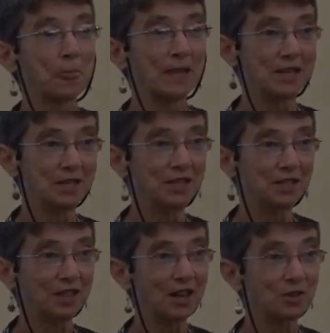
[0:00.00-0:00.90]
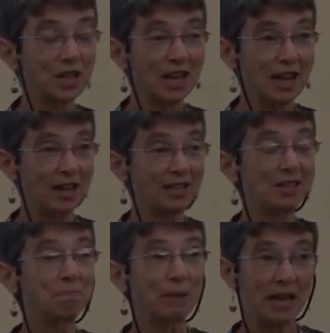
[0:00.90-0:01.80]
in his house, and
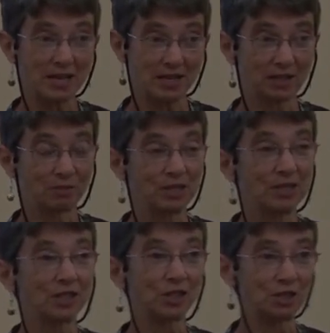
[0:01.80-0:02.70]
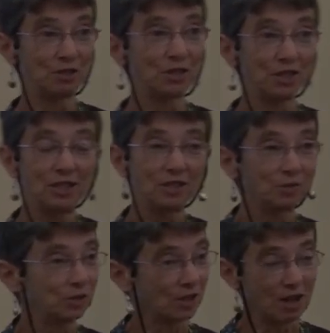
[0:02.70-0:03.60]
he panicked really seriously. He
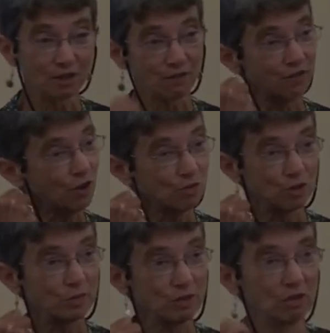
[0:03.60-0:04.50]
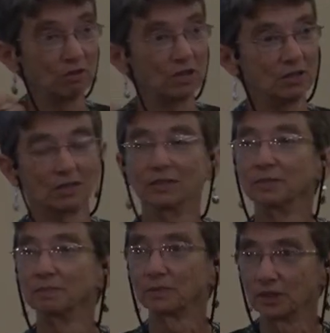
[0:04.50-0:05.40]
was on the phone with me. What?
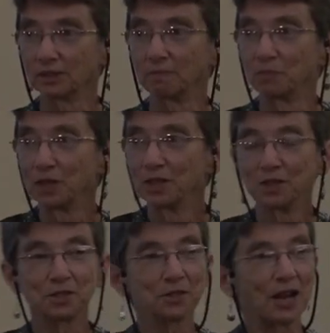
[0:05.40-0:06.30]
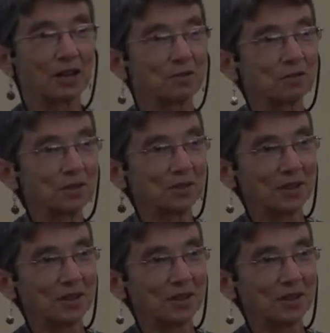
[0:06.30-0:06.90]
So I don't.